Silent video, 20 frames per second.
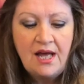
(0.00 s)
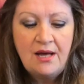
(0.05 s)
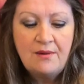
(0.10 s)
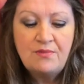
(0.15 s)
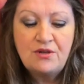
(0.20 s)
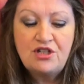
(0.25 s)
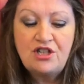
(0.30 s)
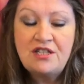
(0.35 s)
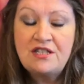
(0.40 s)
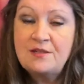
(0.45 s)
But
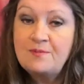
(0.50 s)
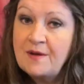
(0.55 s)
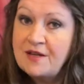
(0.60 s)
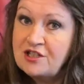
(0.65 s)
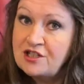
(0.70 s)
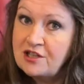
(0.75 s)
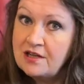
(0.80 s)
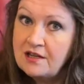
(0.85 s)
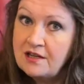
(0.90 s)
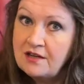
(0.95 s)
she's
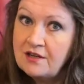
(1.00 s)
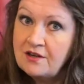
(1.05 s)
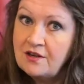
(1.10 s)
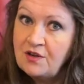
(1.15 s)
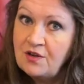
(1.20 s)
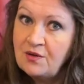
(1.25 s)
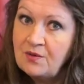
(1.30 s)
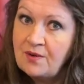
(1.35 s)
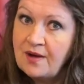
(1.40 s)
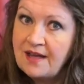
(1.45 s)
special in
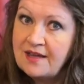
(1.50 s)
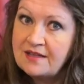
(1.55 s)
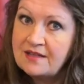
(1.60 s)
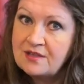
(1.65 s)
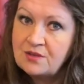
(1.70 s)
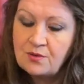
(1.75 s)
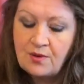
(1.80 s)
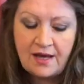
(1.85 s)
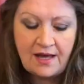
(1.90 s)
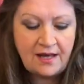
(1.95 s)
another way as
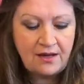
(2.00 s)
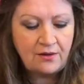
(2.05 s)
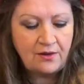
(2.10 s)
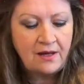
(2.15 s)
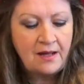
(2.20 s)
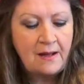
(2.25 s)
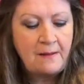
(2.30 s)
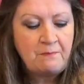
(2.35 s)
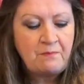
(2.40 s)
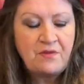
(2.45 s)
well.
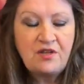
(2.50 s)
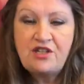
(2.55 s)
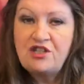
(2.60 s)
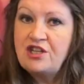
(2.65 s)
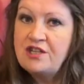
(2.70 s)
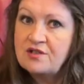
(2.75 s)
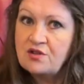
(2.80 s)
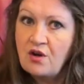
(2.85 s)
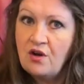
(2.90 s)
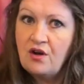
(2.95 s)

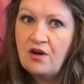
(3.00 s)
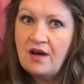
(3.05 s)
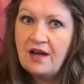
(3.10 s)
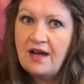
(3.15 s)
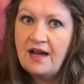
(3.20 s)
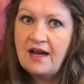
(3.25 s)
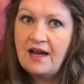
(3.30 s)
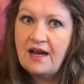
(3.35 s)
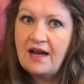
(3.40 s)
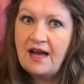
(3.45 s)
She's got
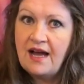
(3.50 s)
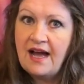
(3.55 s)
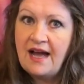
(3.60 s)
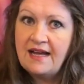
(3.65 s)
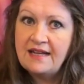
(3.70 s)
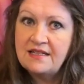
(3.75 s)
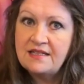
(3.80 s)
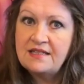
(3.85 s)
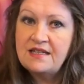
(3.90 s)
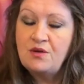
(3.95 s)

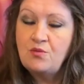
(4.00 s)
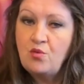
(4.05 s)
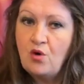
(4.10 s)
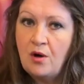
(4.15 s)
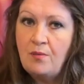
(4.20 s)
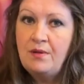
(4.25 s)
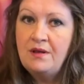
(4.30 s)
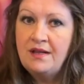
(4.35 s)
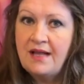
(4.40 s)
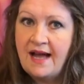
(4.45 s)

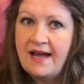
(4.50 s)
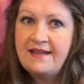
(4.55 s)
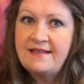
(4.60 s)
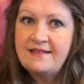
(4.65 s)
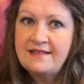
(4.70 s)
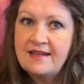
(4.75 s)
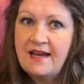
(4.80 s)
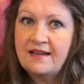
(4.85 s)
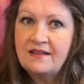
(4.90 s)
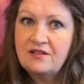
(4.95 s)
anti-wobble head
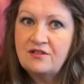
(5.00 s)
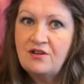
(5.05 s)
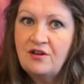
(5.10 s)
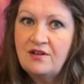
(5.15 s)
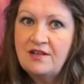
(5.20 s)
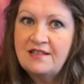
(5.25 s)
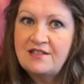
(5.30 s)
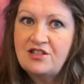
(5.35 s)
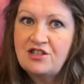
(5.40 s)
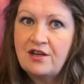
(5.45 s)

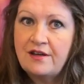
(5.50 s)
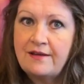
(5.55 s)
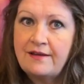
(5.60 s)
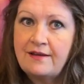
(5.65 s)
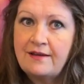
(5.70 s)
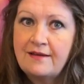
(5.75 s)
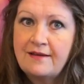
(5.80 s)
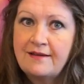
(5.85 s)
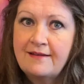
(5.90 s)
technology.